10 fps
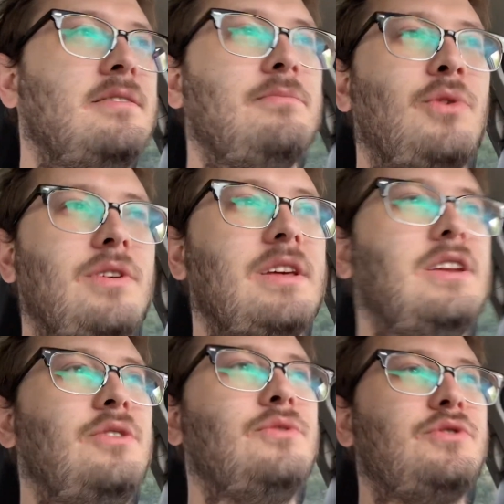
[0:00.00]
more than
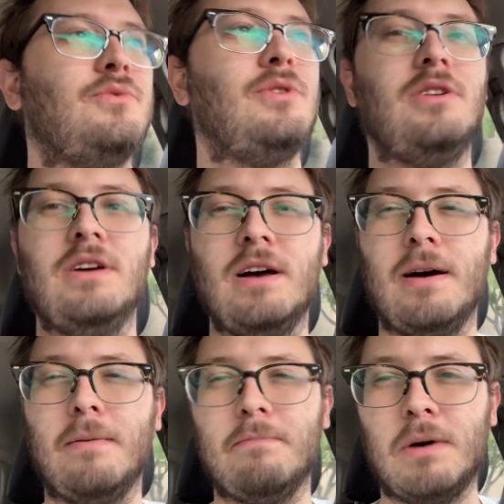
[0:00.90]
usual,
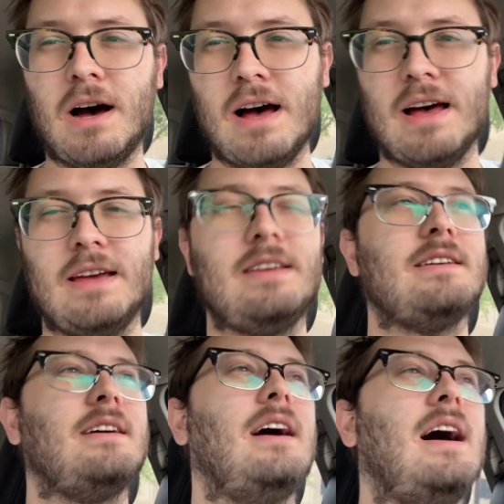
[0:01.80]
but
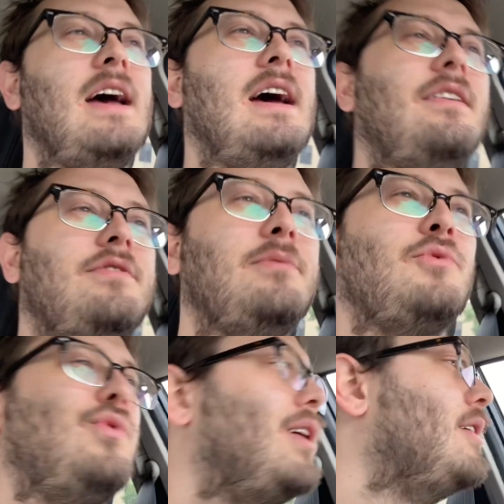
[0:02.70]
I have some
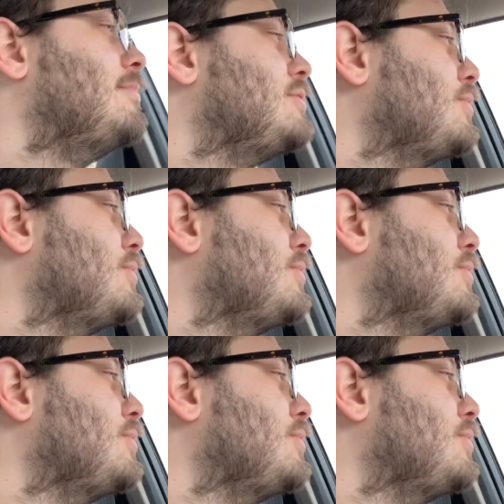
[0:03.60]
qualms